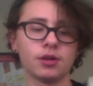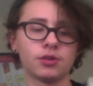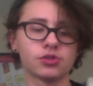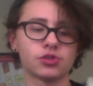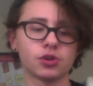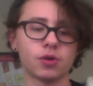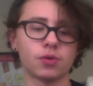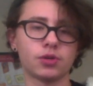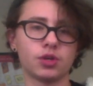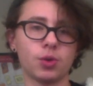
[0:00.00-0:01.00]

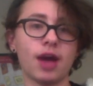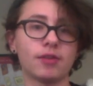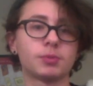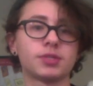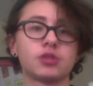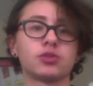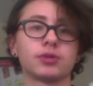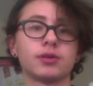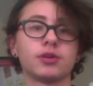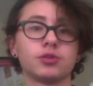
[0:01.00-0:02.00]
So you have the potential
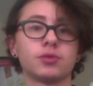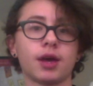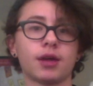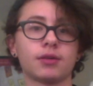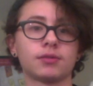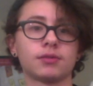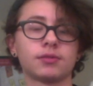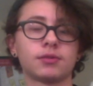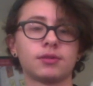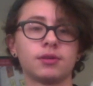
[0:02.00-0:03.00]
here to do that,
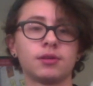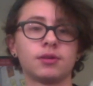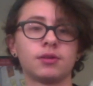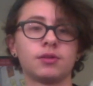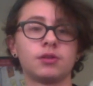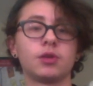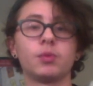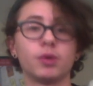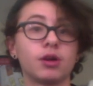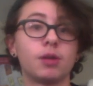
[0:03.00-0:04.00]
though
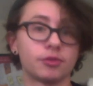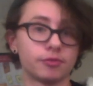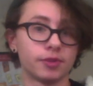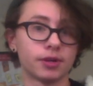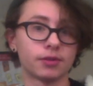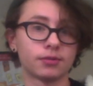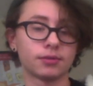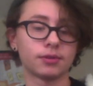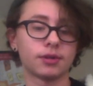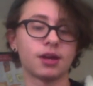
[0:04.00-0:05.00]
it will come with fear.
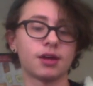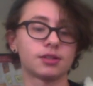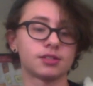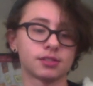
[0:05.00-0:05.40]
And